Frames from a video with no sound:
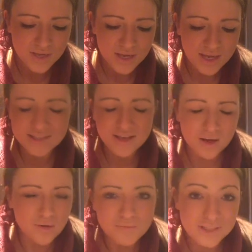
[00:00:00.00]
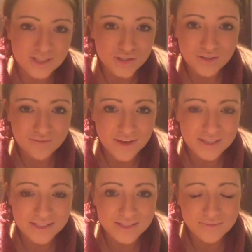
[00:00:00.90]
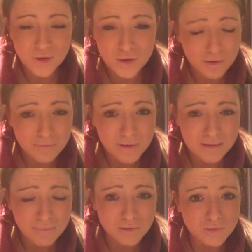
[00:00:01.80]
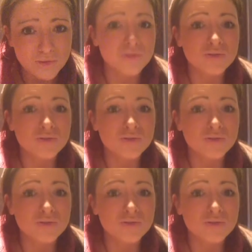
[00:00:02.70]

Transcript: it's like competition in Faces for who can be the most